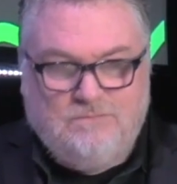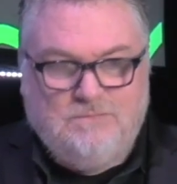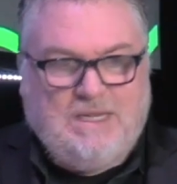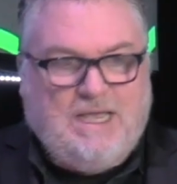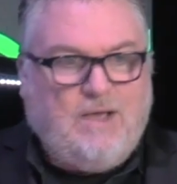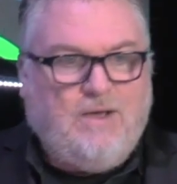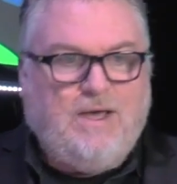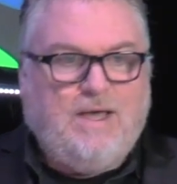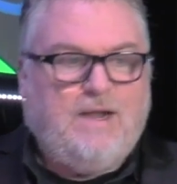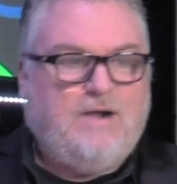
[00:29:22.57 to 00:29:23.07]

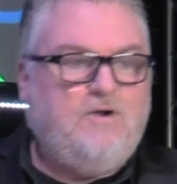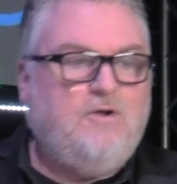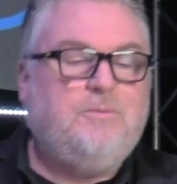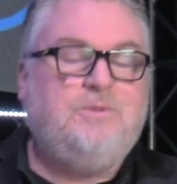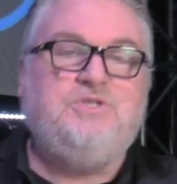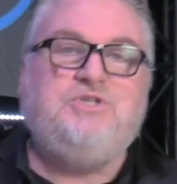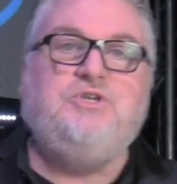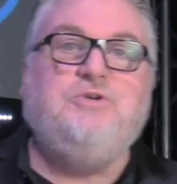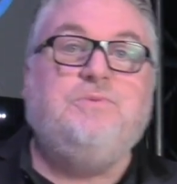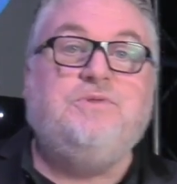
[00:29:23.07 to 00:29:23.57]
Now, I don't know
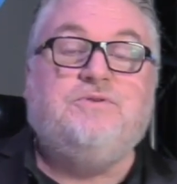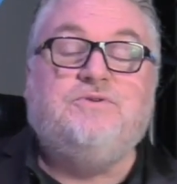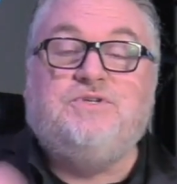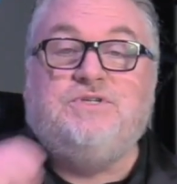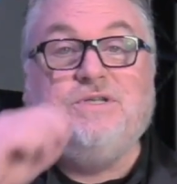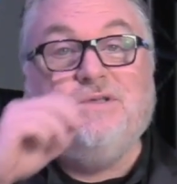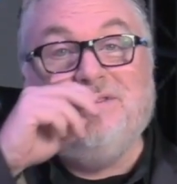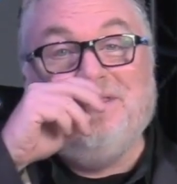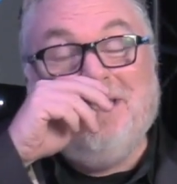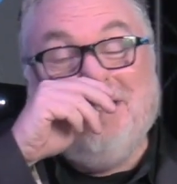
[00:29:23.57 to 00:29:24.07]
about you, but there's
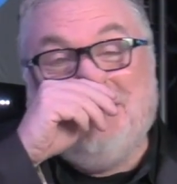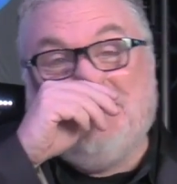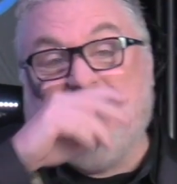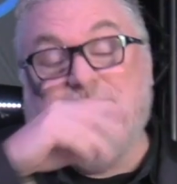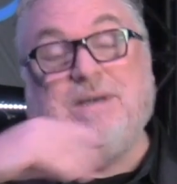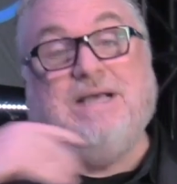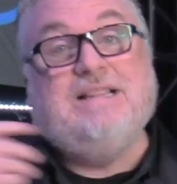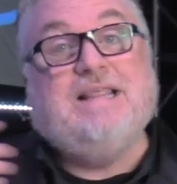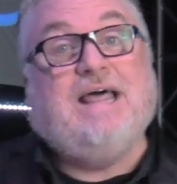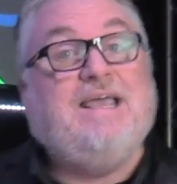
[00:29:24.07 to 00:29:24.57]
still things
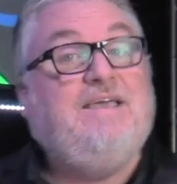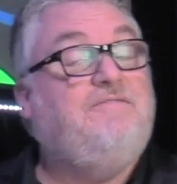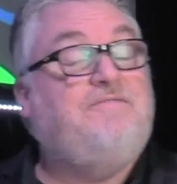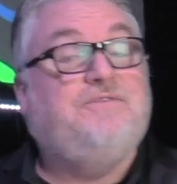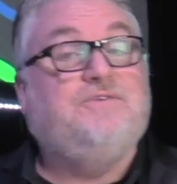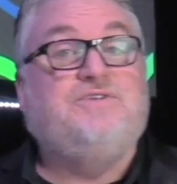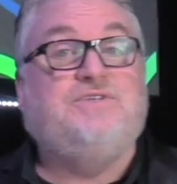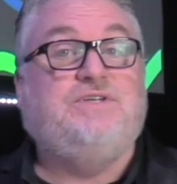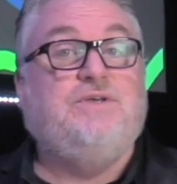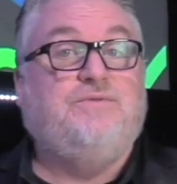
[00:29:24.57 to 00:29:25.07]
in my life,
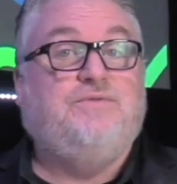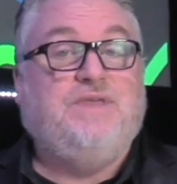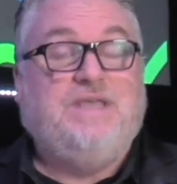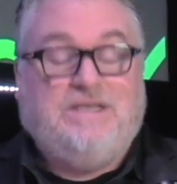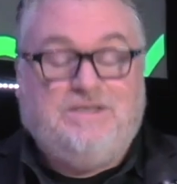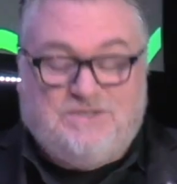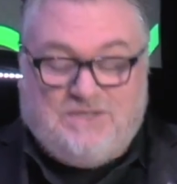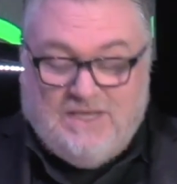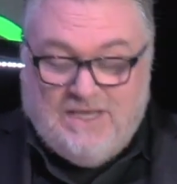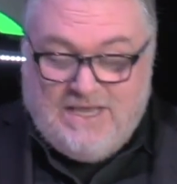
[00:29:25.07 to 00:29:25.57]
there's still
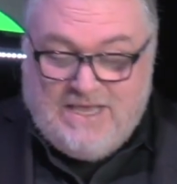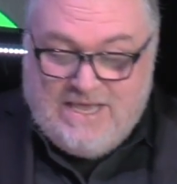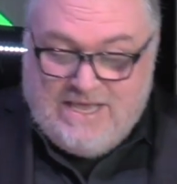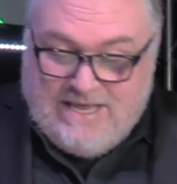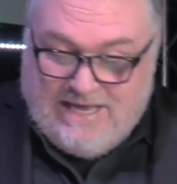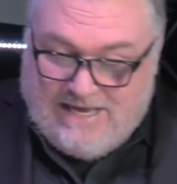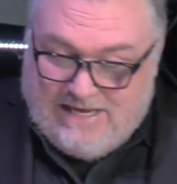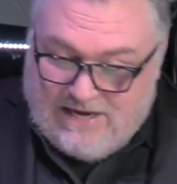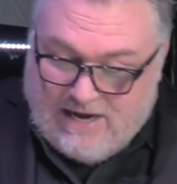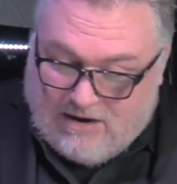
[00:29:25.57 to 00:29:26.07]
things
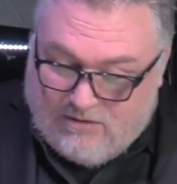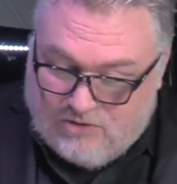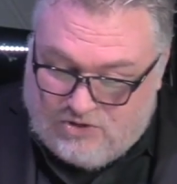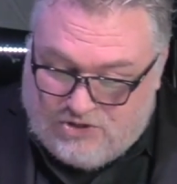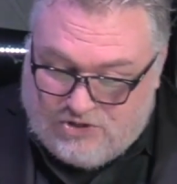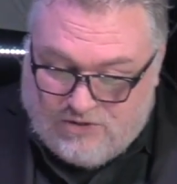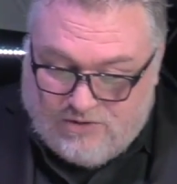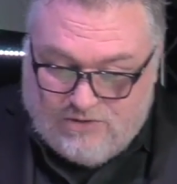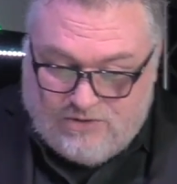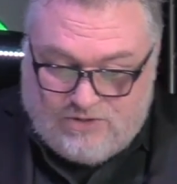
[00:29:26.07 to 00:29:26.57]
in our
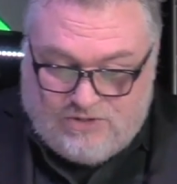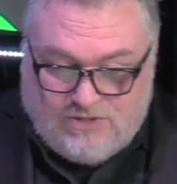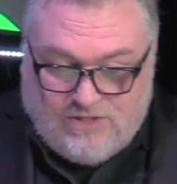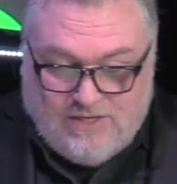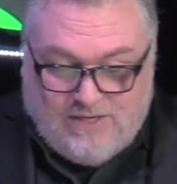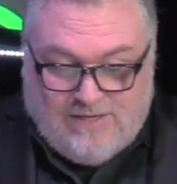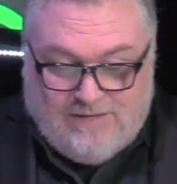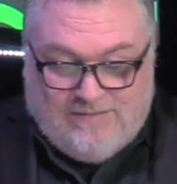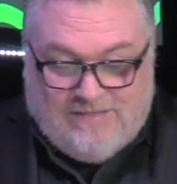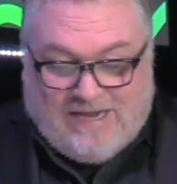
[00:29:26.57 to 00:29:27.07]
church
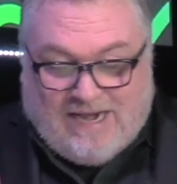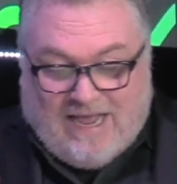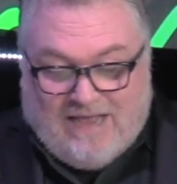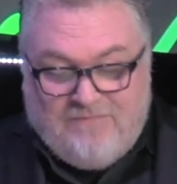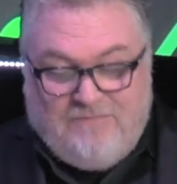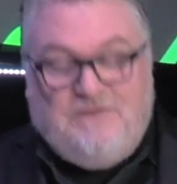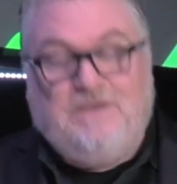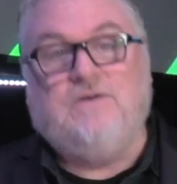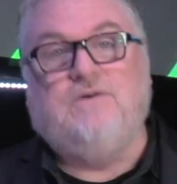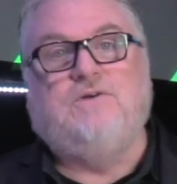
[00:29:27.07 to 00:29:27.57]
that I
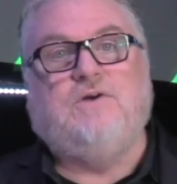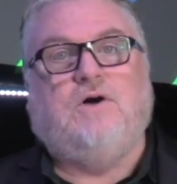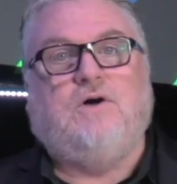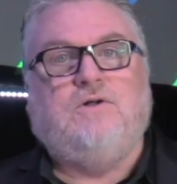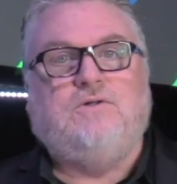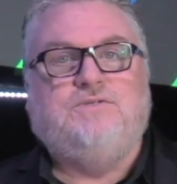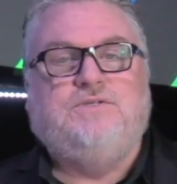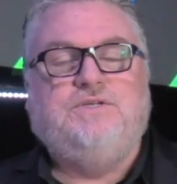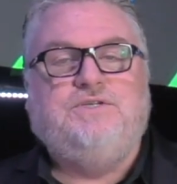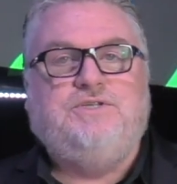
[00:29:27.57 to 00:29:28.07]
feel
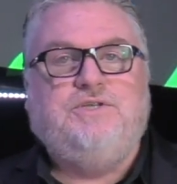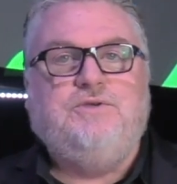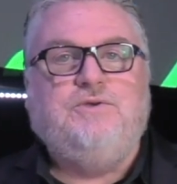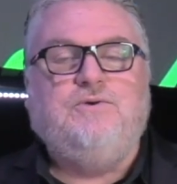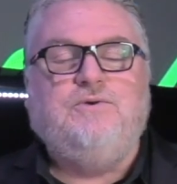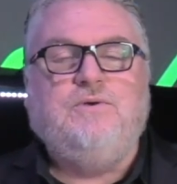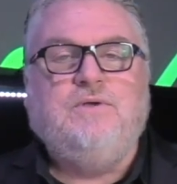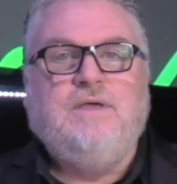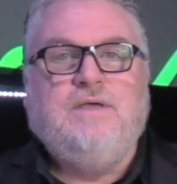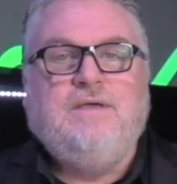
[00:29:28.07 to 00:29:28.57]
called to
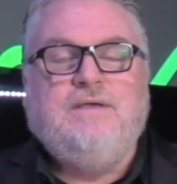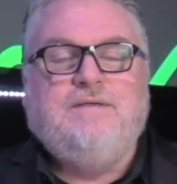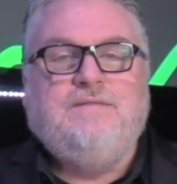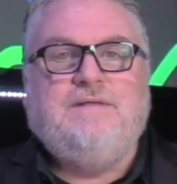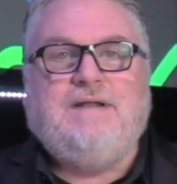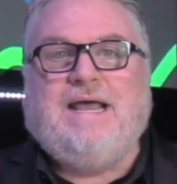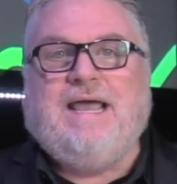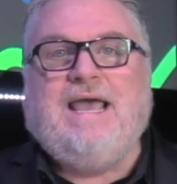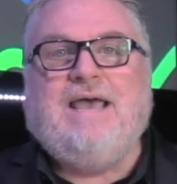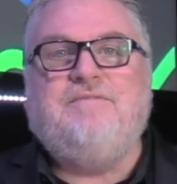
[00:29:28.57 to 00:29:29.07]
do
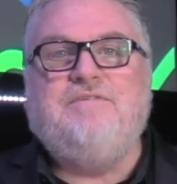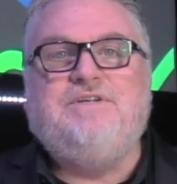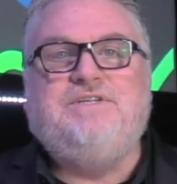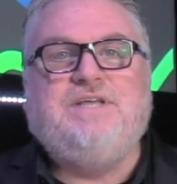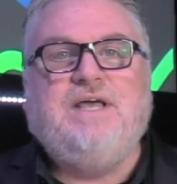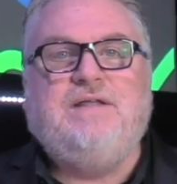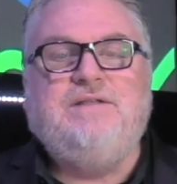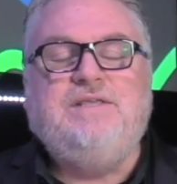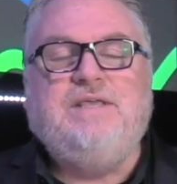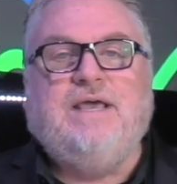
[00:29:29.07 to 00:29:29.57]
that I haven't
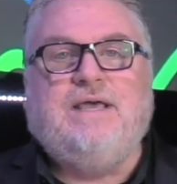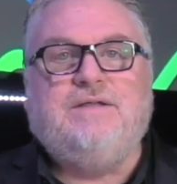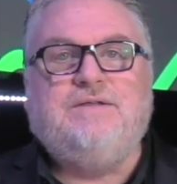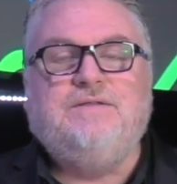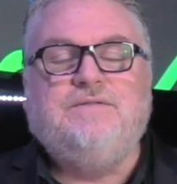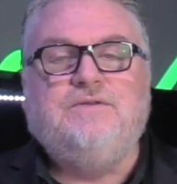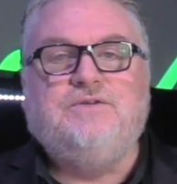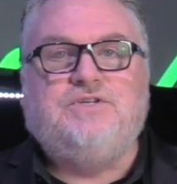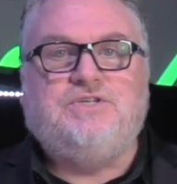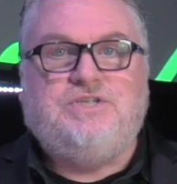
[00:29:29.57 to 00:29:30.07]
done
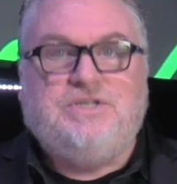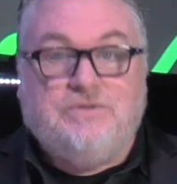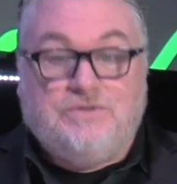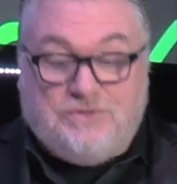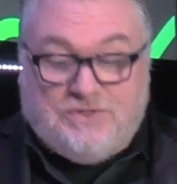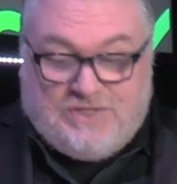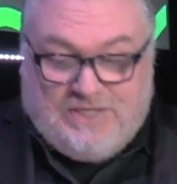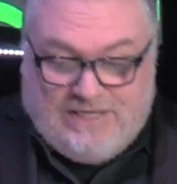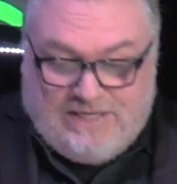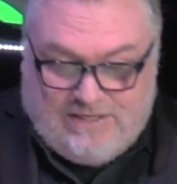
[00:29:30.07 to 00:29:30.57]
yet. There's still
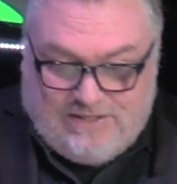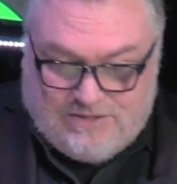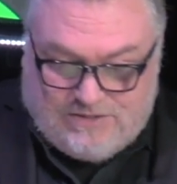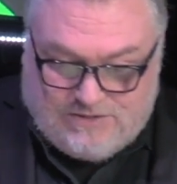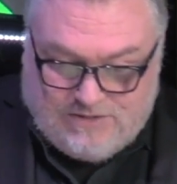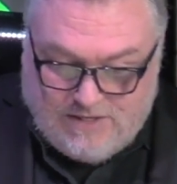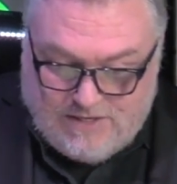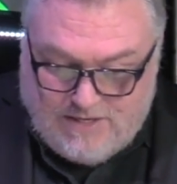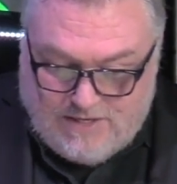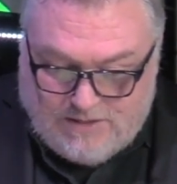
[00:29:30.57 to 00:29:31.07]

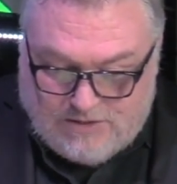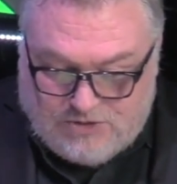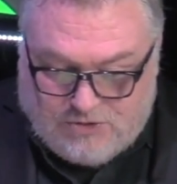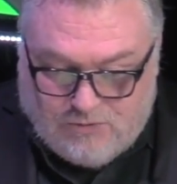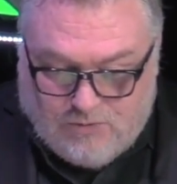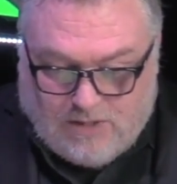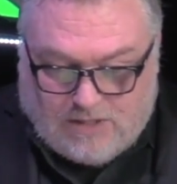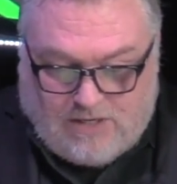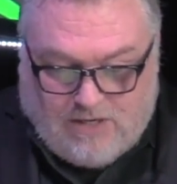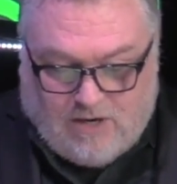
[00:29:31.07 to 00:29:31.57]
things
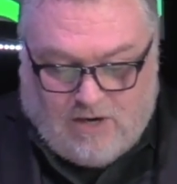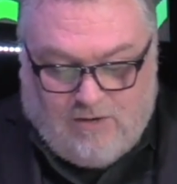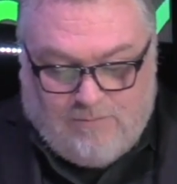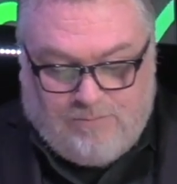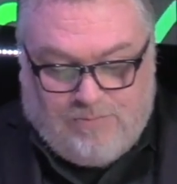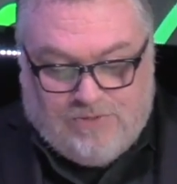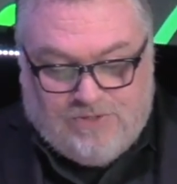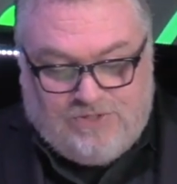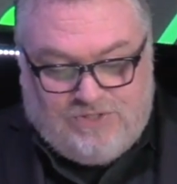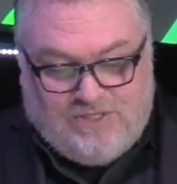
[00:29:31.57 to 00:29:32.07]
to
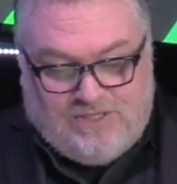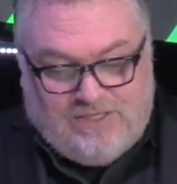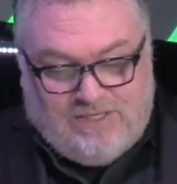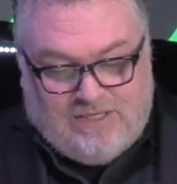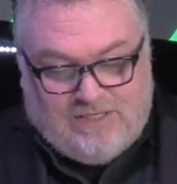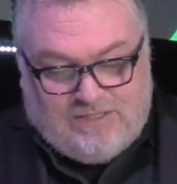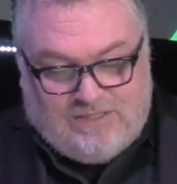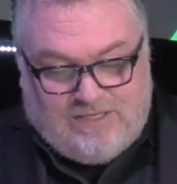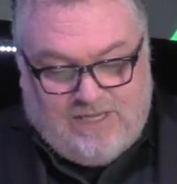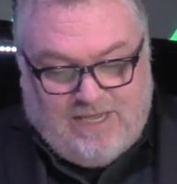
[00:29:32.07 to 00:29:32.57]
accomplish in
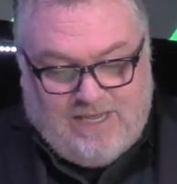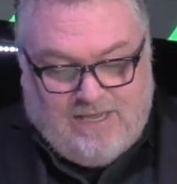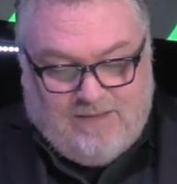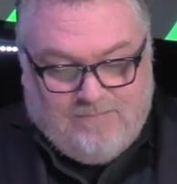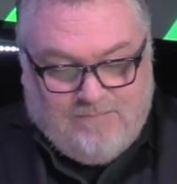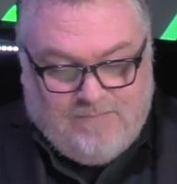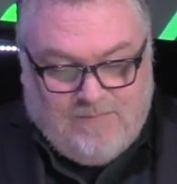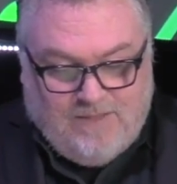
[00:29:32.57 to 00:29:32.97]
his name,